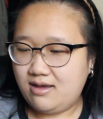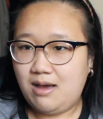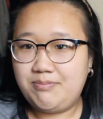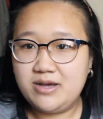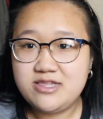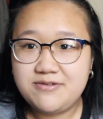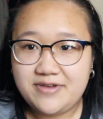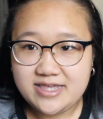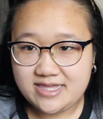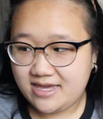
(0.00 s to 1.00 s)
a bunch of
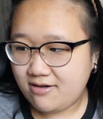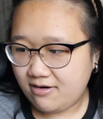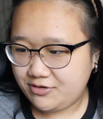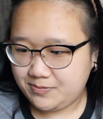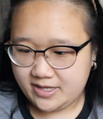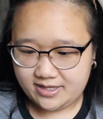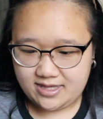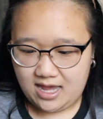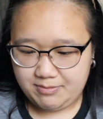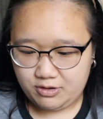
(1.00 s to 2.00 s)
SD cards because
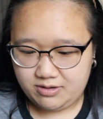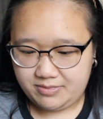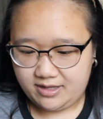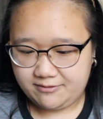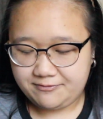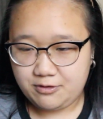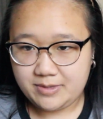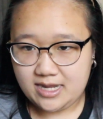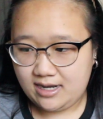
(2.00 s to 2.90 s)
I'm gonna be filming a